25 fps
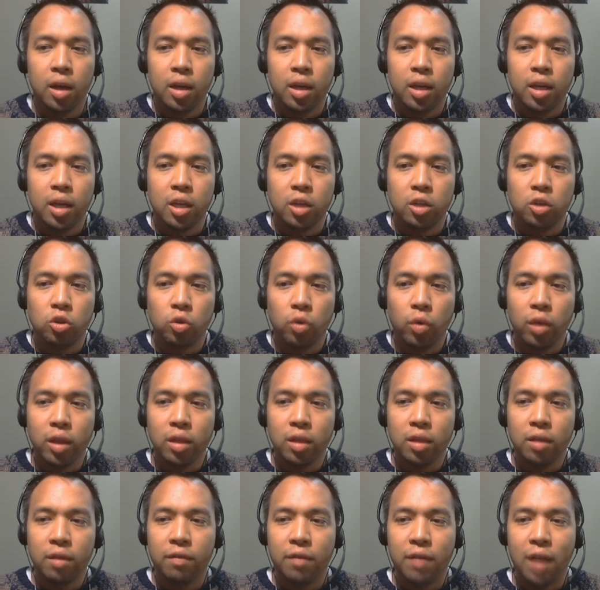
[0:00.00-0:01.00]
He
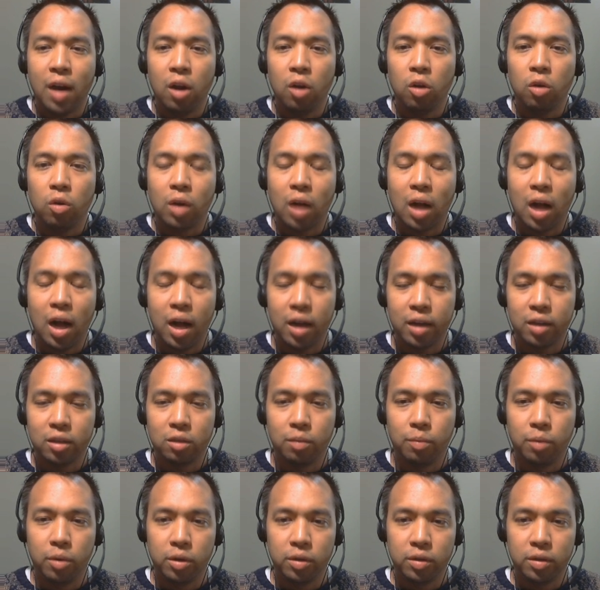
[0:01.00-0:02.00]
joined the Valokas
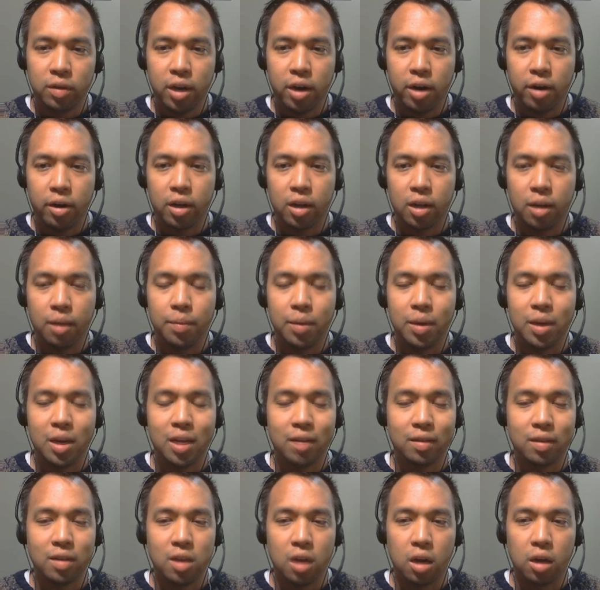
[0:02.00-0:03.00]
mercenary company
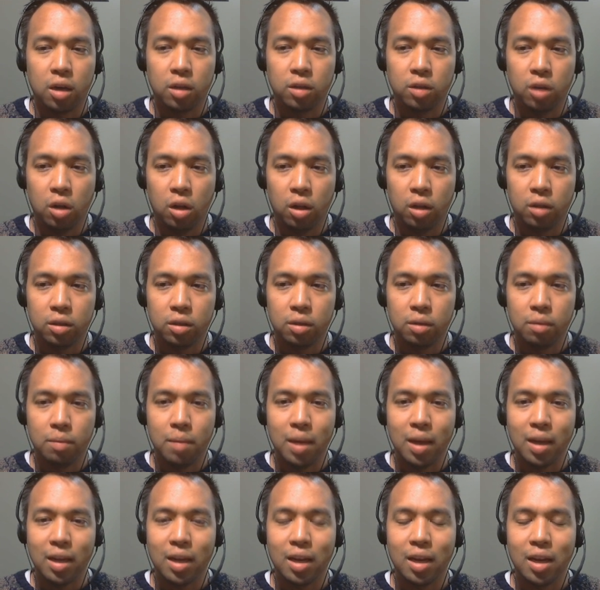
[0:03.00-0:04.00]
as a young adult,
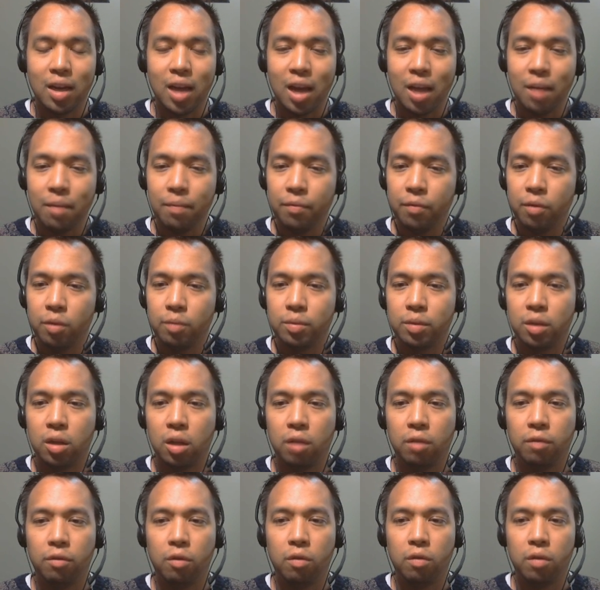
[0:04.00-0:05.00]
making a name for
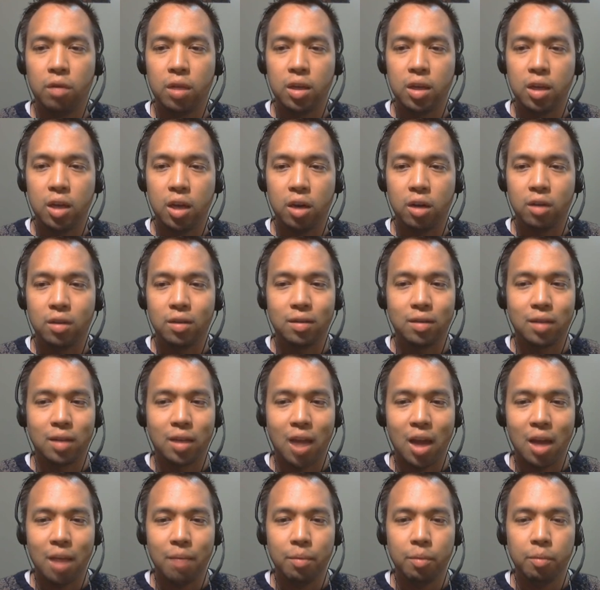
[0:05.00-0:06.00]
himself over the years as a
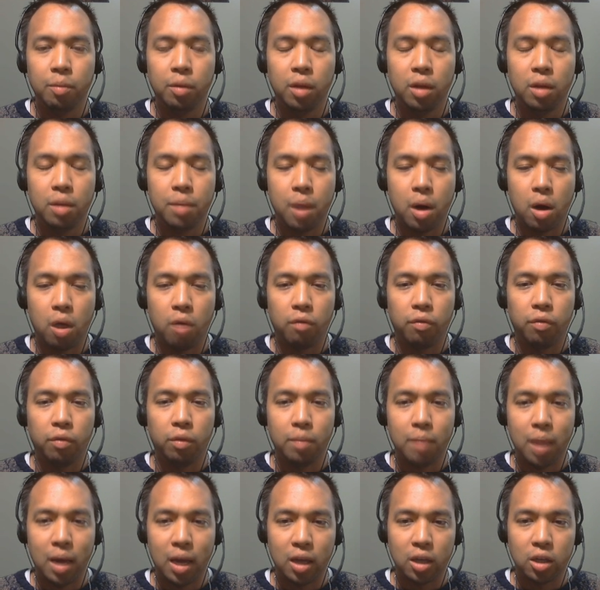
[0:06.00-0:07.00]
capable and powerful
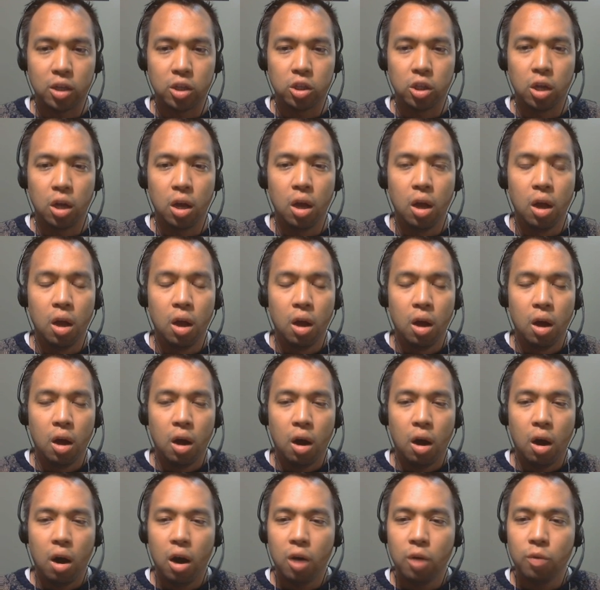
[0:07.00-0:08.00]
mage.
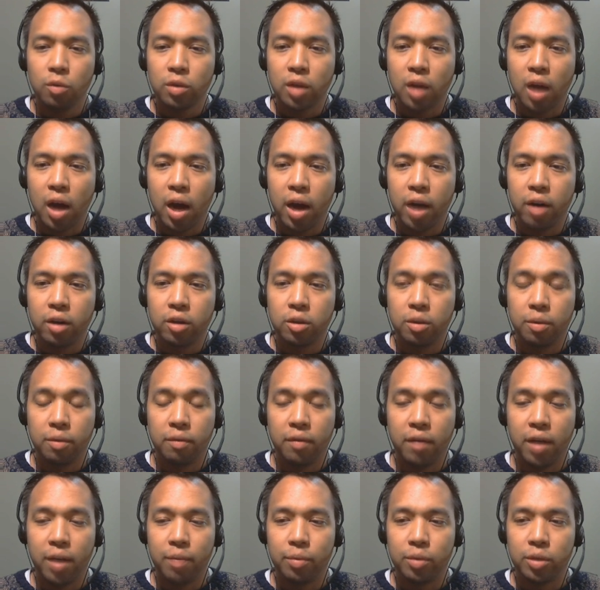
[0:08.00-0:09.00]
Art was hired to
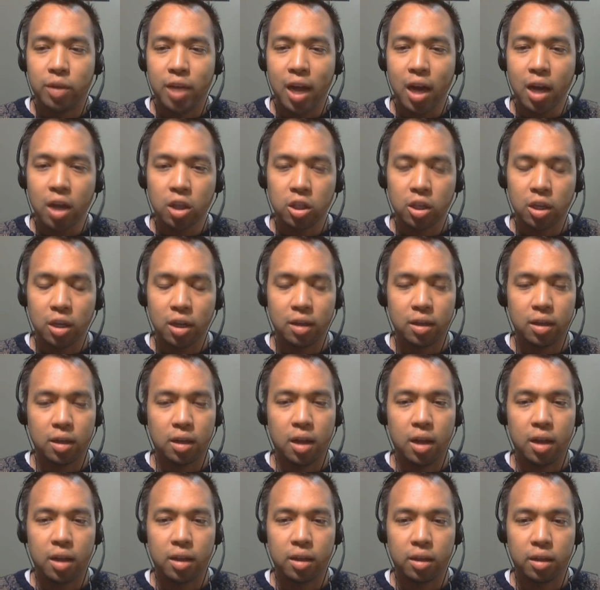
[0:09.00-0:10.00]
provide protection at the
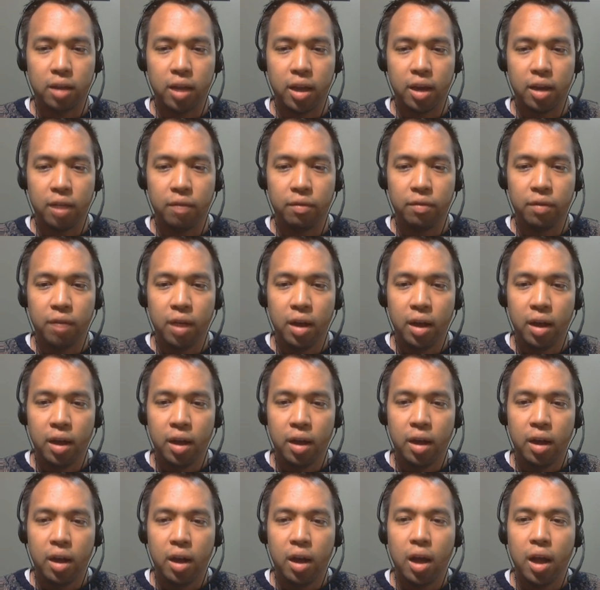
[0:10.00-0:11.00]
Conclave
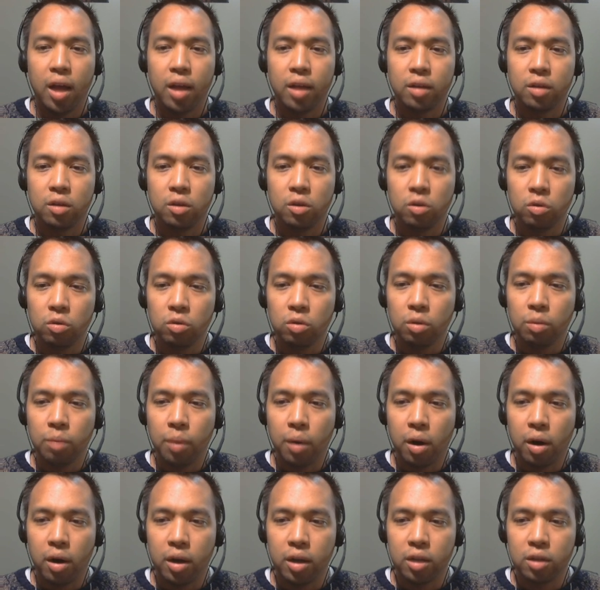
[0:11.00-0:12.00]
as a neutral
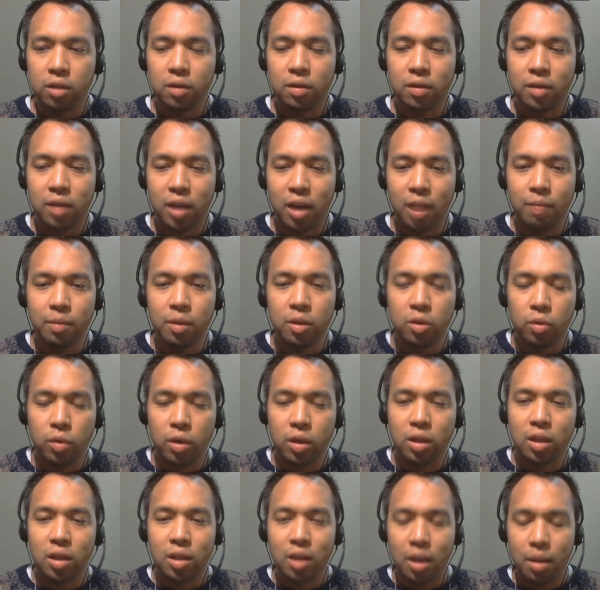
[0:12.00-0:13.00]
party to stand
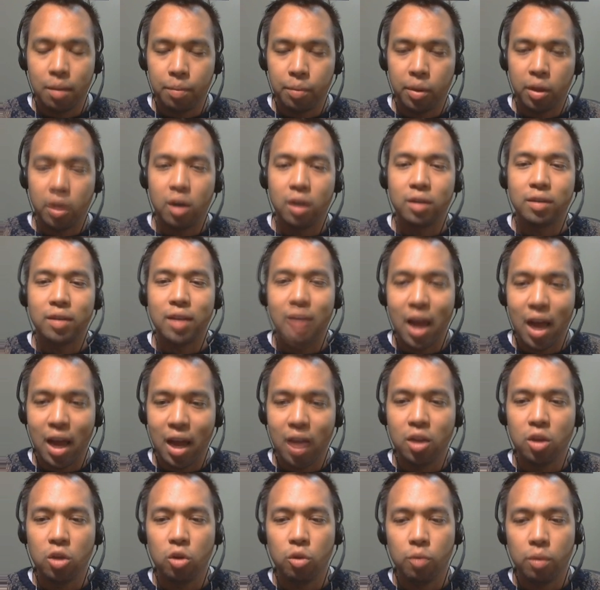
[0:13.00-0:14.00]
between the Templars
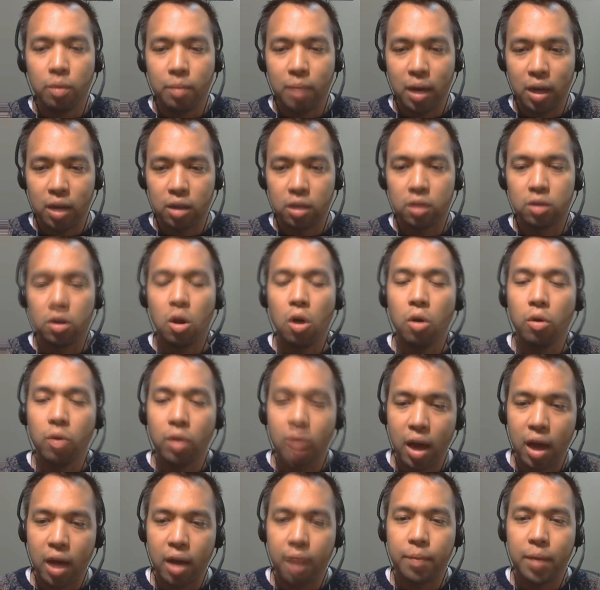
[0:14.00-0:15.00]
and human mages.
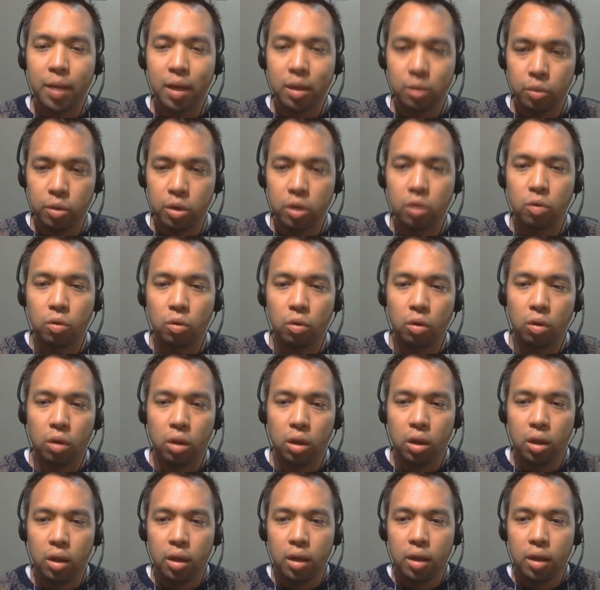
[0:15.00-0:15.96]
Okay, that's pretty cool.